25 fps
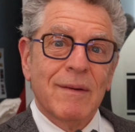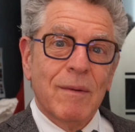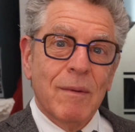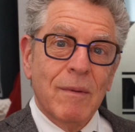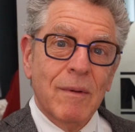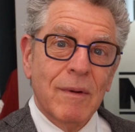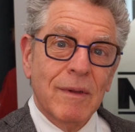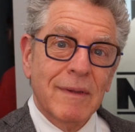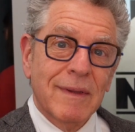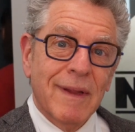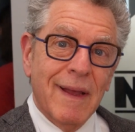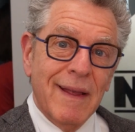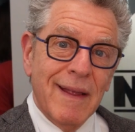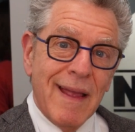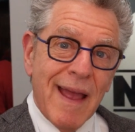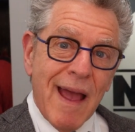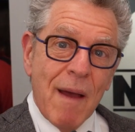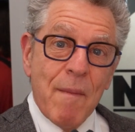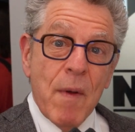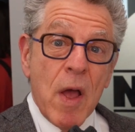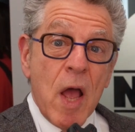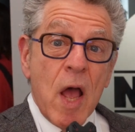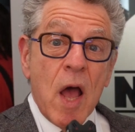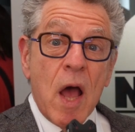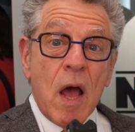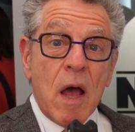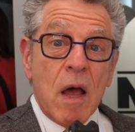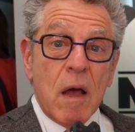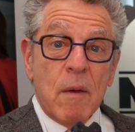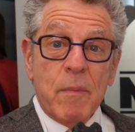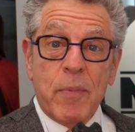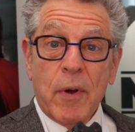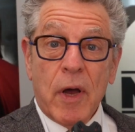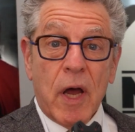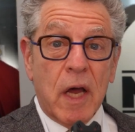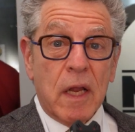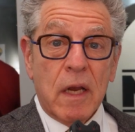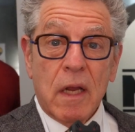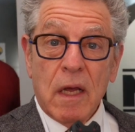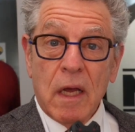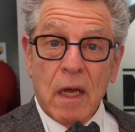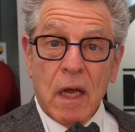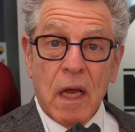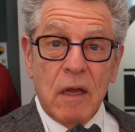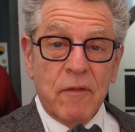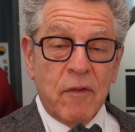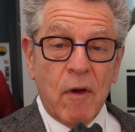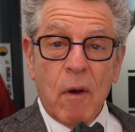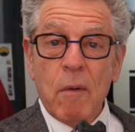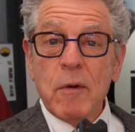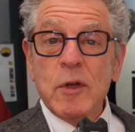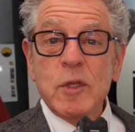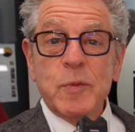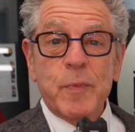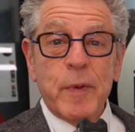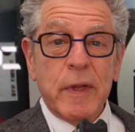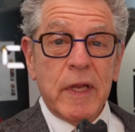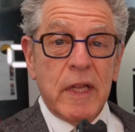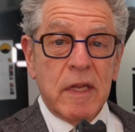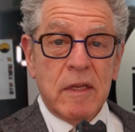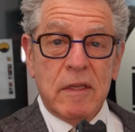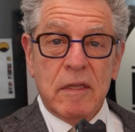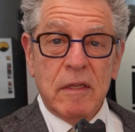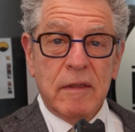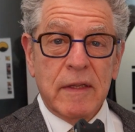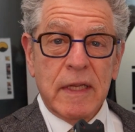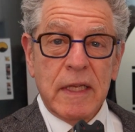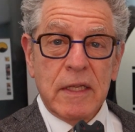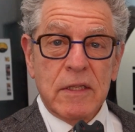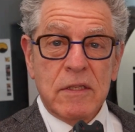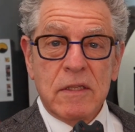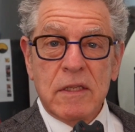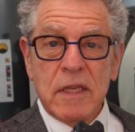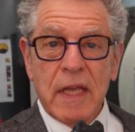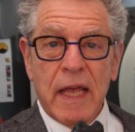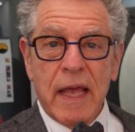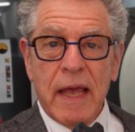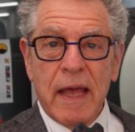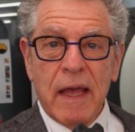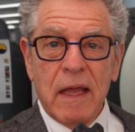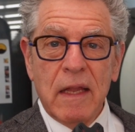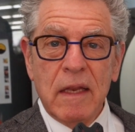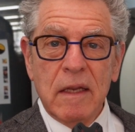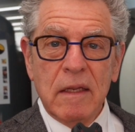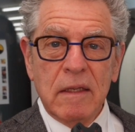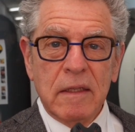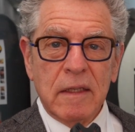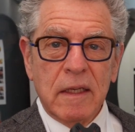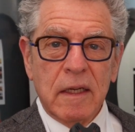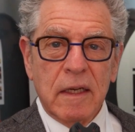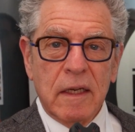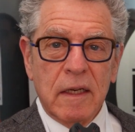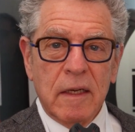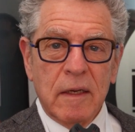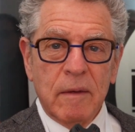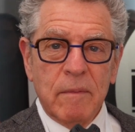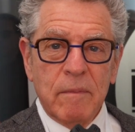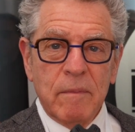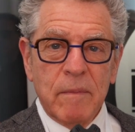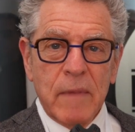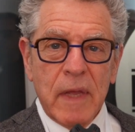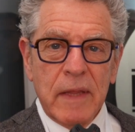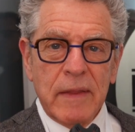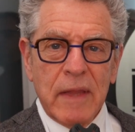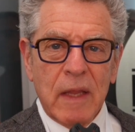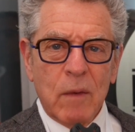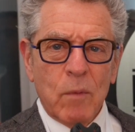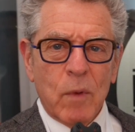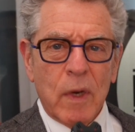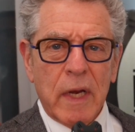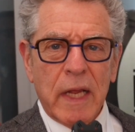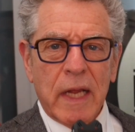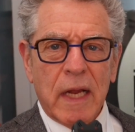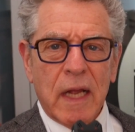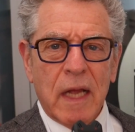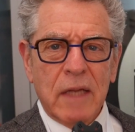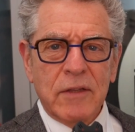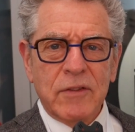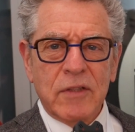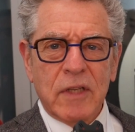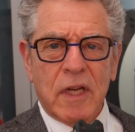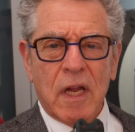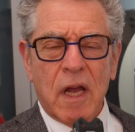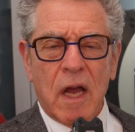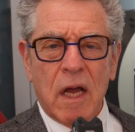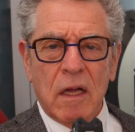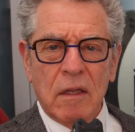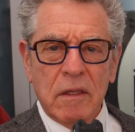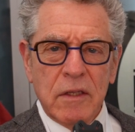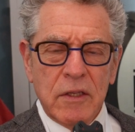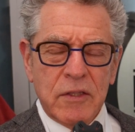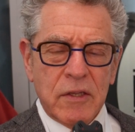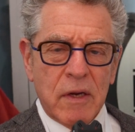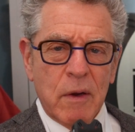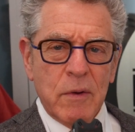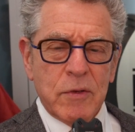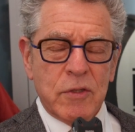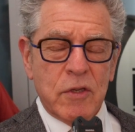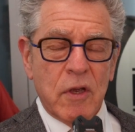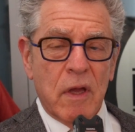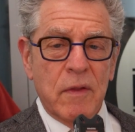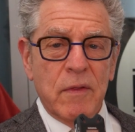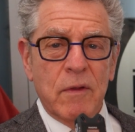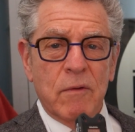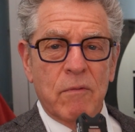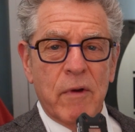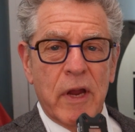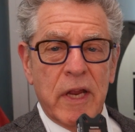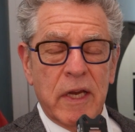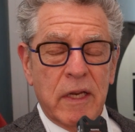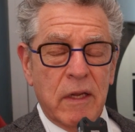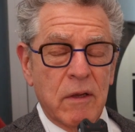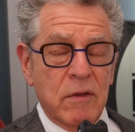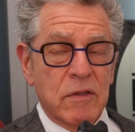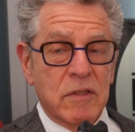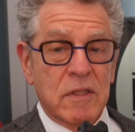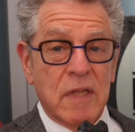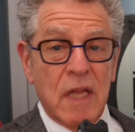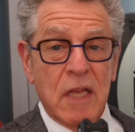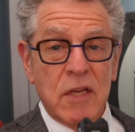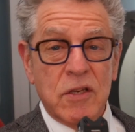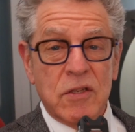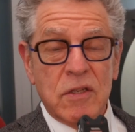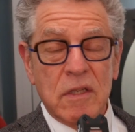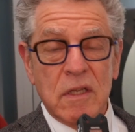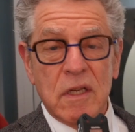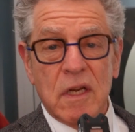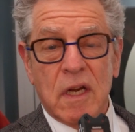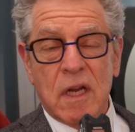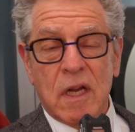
how old I am. But I've always been into this, and then when I got to college, I was on the radio station